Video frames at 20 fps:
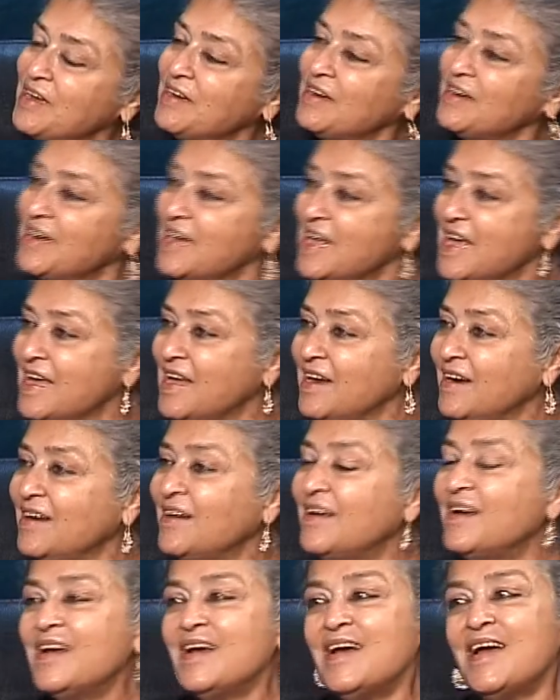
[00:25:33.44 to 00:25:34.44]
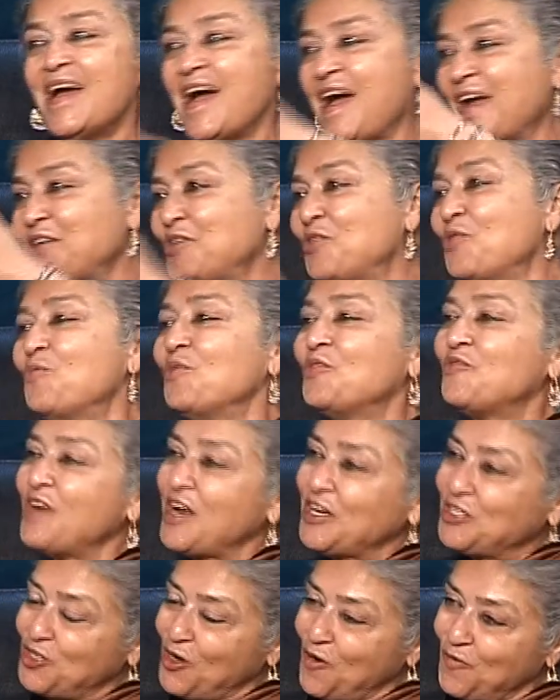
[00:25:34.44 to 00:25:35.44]
a nail, and you would
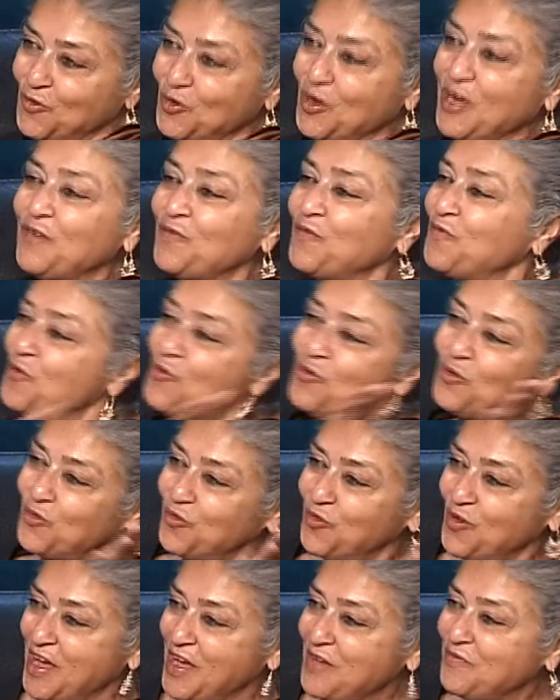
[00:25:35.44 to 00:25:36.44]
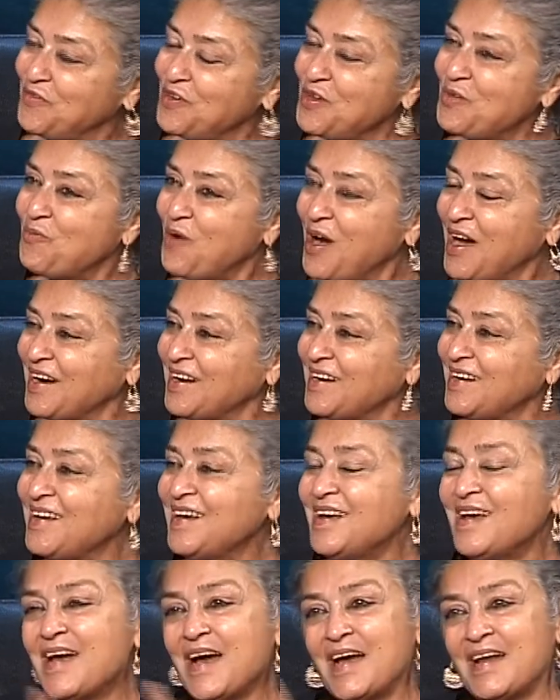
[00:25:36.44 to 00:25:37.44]
rush off to get food for everyone.
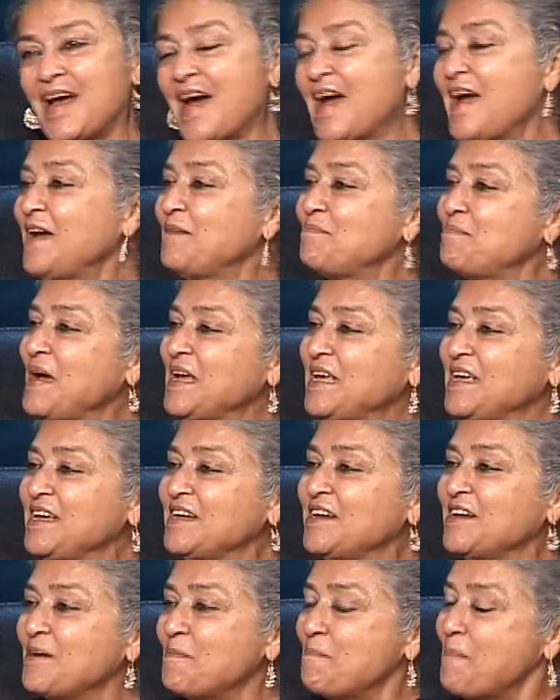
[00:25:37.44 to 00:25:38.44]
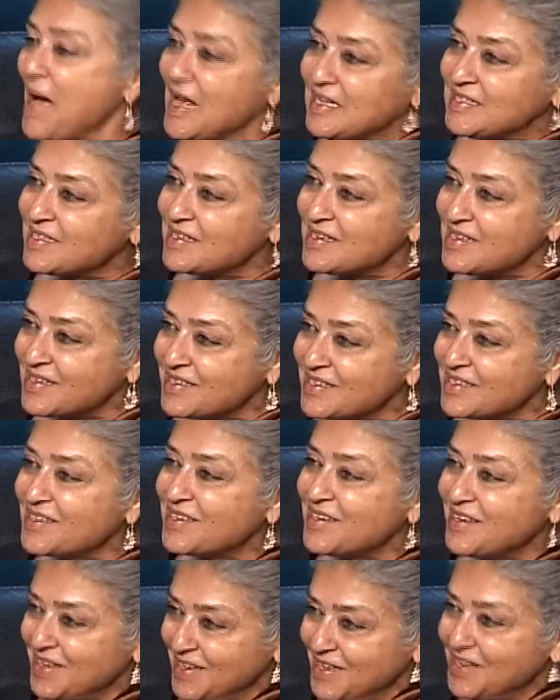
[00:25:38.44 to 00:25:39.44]
And I had my kid in a bassinet,
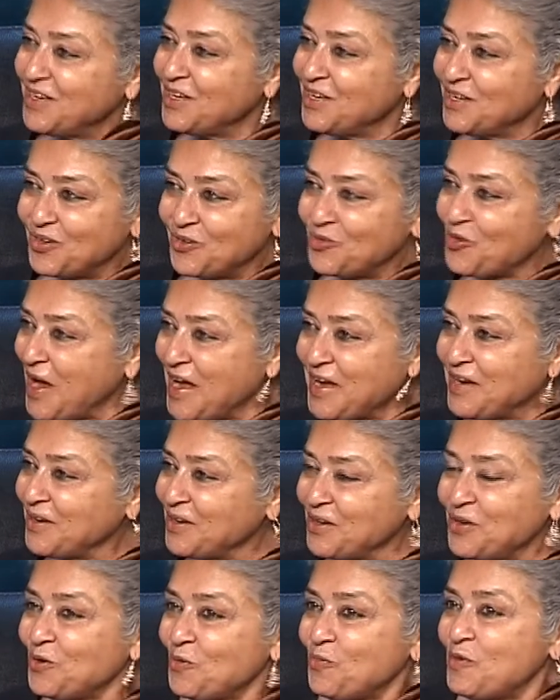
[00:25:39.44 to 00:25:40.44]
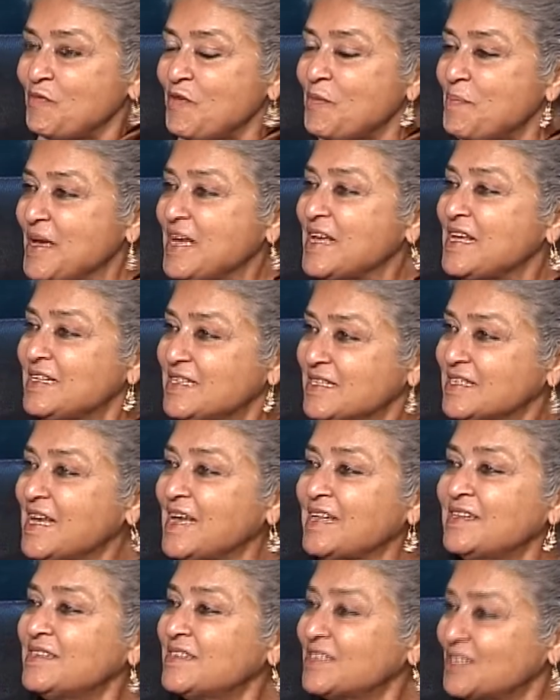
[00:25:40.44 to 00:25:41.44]
trying, you know, we were making
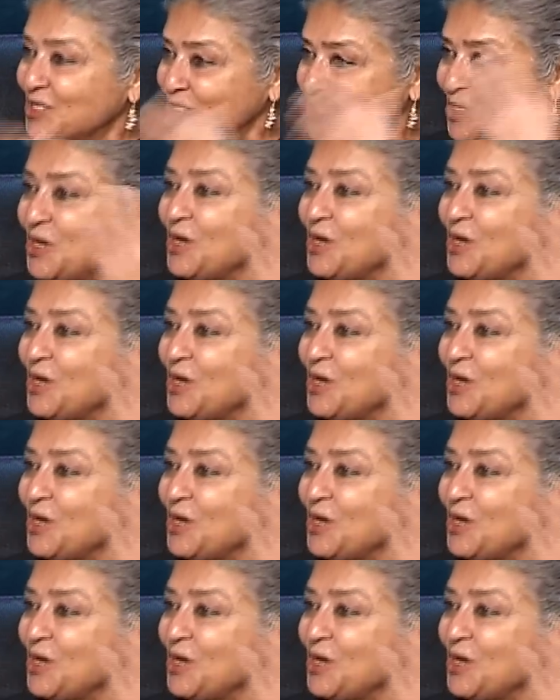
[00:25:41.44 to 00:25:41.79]
sense